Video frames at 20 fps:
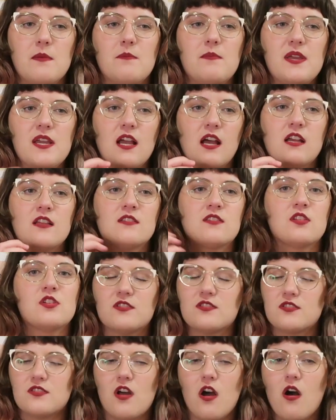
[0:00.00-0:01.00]
because
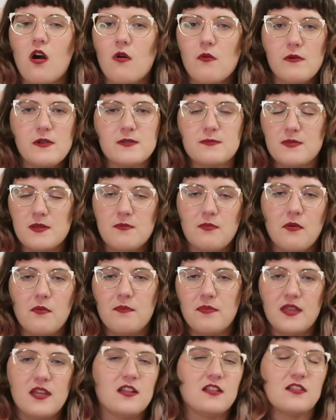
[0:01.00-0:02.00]
there's not always people
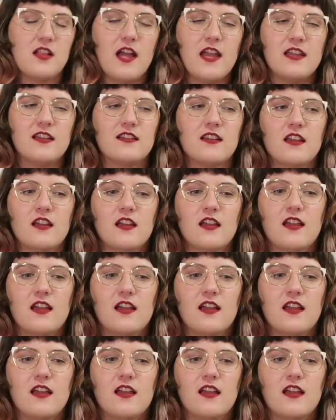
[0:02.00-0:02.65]
being like,